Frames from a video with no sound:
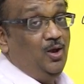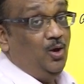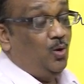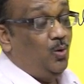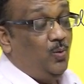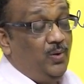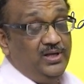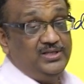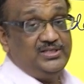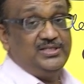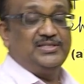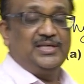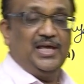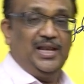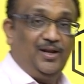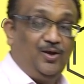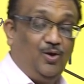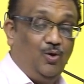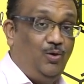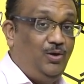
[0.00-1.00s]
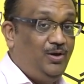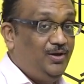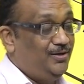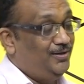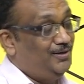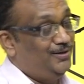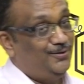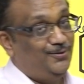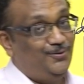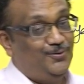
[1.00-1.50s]
OH is alcohol?
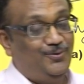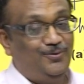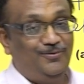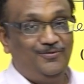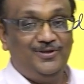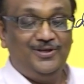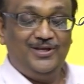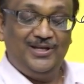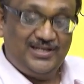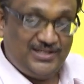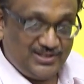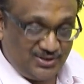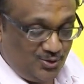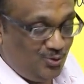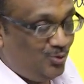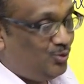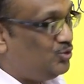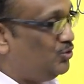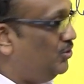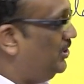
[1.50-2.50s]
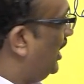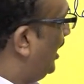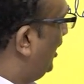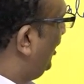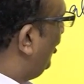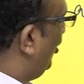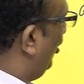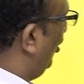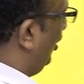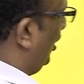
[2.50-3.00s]
No, it is usually
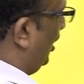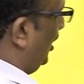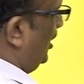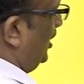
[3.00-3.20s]
alcohol.